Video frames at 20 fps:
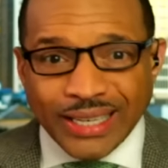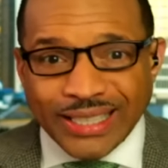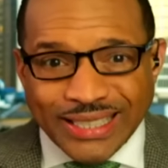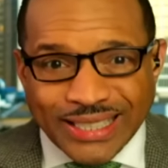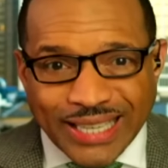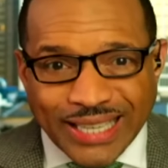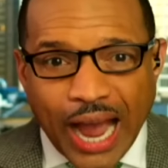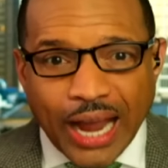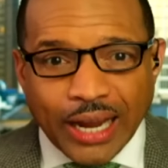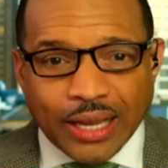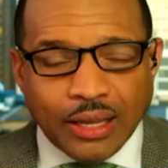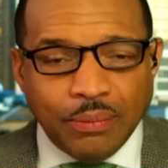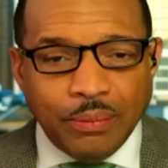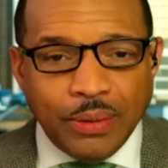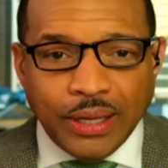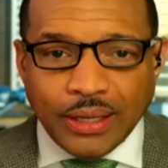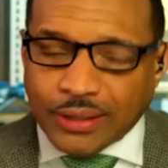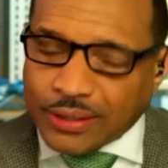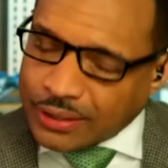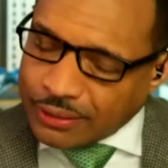
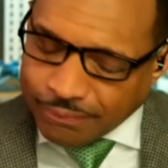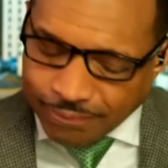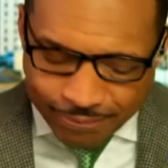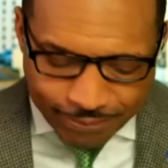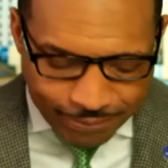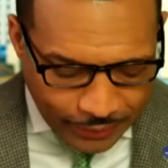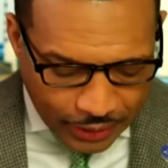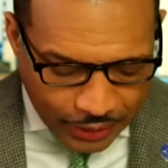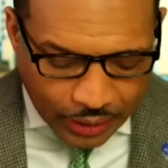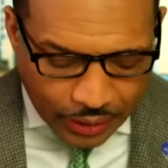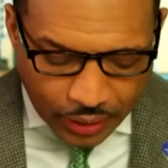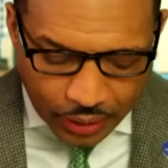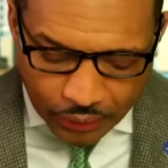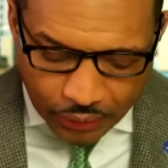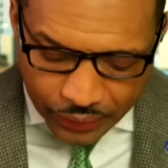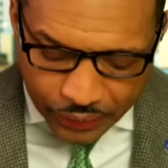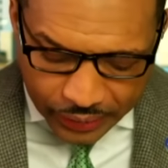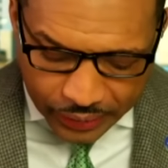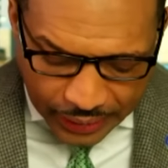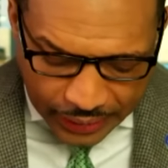documents. Hell of
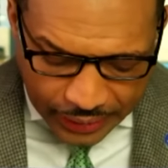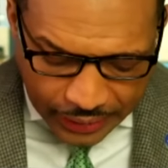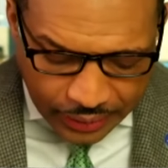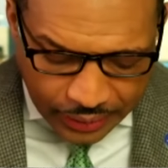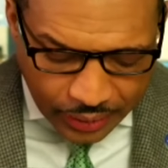a thing.